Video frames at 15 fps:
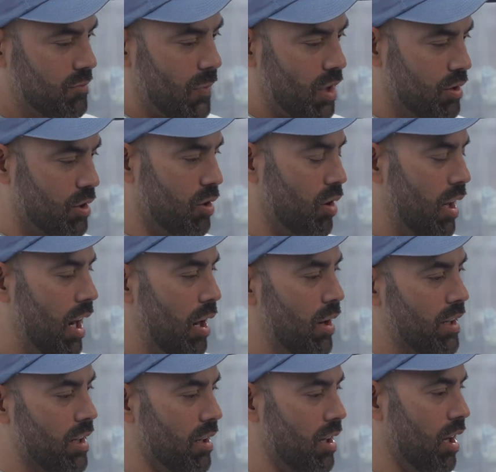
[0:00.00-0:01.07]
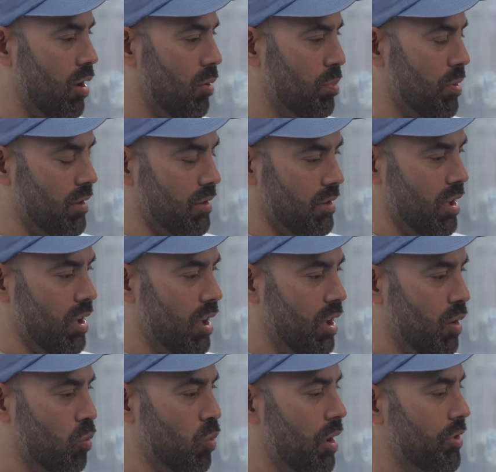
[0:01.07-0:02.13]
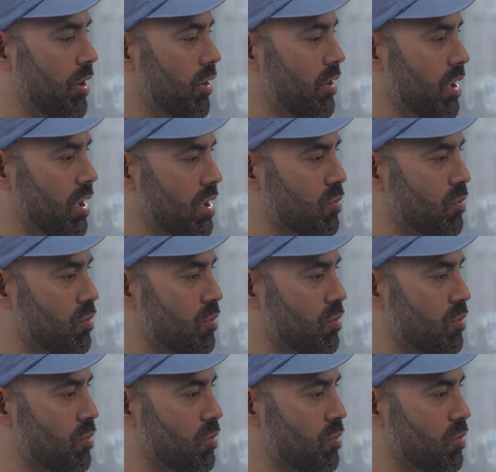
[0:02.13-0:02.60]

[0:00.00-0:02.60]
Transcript: you know how I could help and what their needs